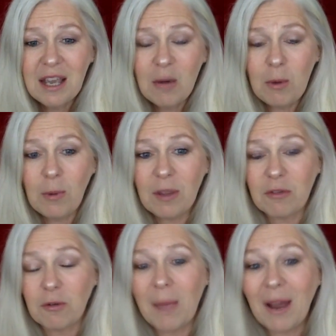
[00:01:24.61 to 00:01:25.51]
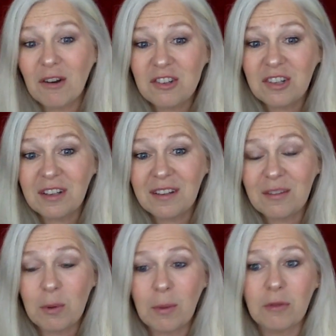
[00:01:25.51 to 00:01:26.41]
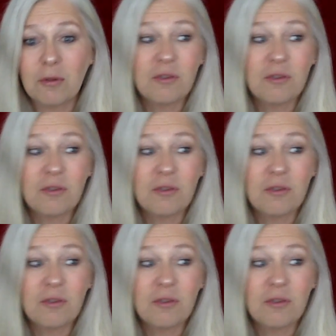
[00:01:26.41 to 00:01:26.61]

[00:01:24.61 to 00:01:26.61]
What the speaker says: We went through marriages. We went through